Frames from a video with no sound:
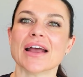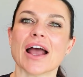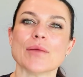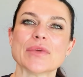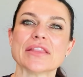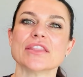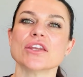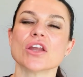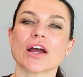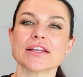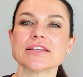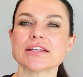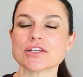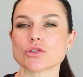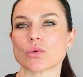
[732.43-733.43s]
The
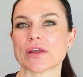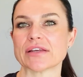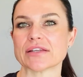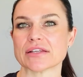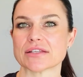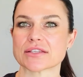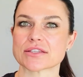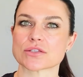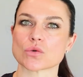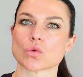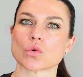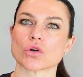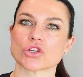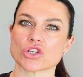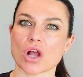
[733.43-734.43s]
1920s
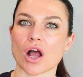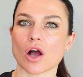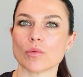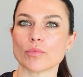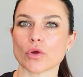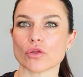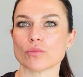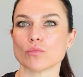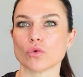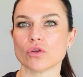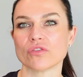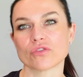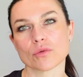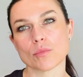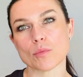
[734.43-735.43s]
saw childbirth
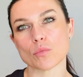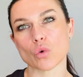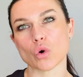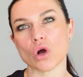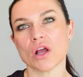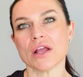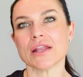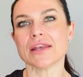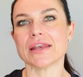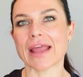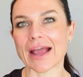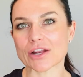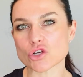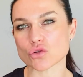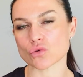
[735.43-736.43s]
move from a more
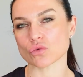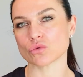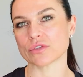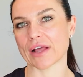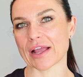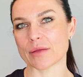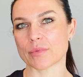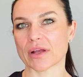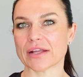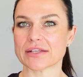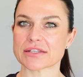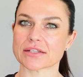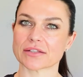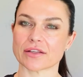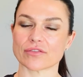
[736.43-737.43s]
natural labor
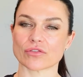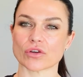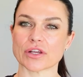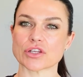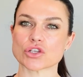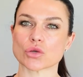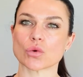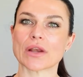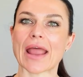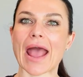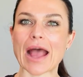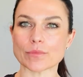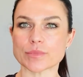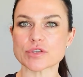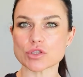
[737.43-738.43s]
and delivery to an
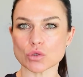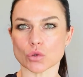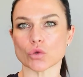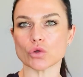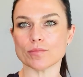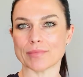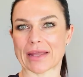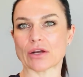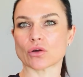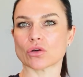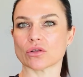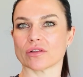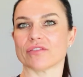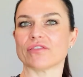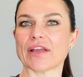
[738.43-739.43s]
absolute
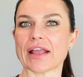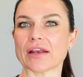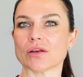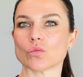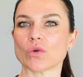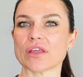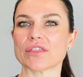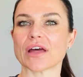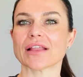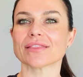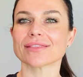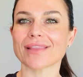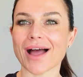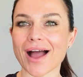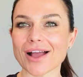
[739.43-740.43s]
medical event, with a
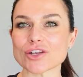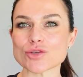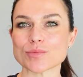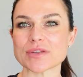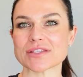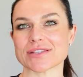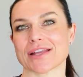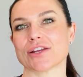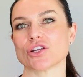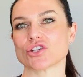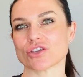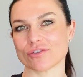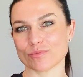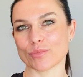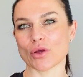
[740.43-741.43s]
large
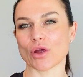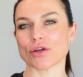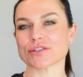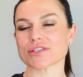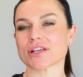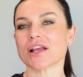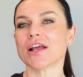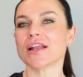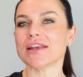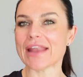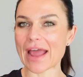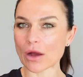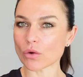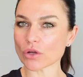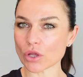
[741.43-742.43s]
percentage of births
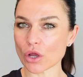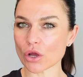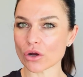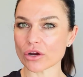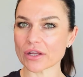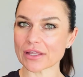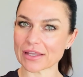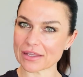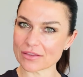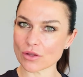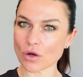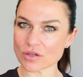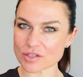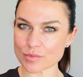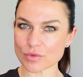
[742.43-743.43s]
now occurring in the
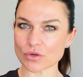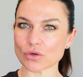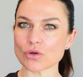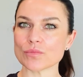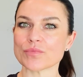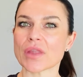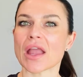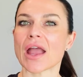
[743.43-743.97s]
hospital